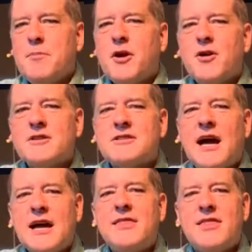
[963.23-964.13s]
because
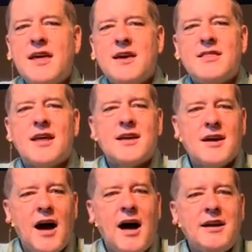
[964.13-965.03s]
I think that
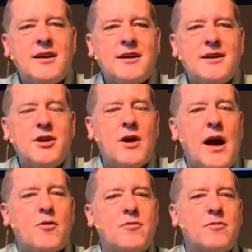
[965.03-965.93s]
God, you know
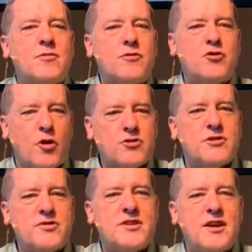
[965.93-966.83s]
how
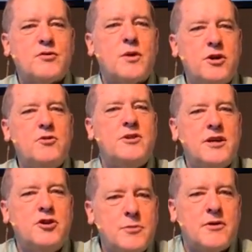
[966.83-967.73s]
Joseph says, What you
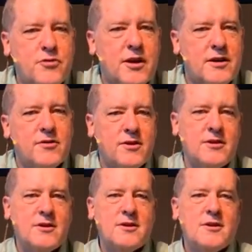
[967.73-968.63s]
did, you meant for evil,